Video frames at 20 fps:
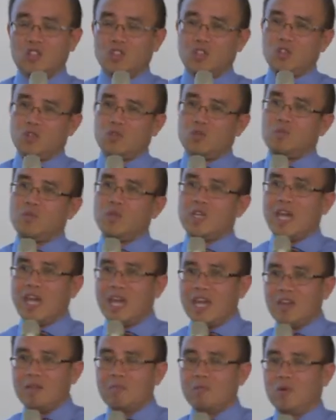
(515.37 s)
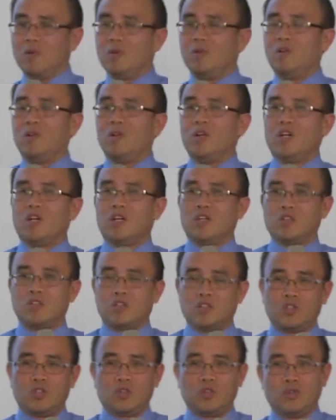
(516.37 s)
to be able
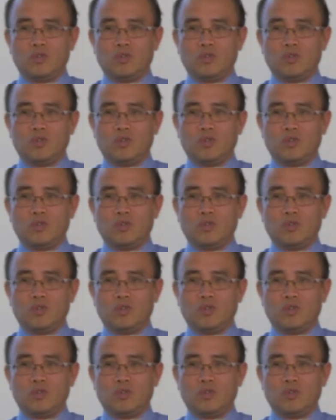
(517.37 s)
to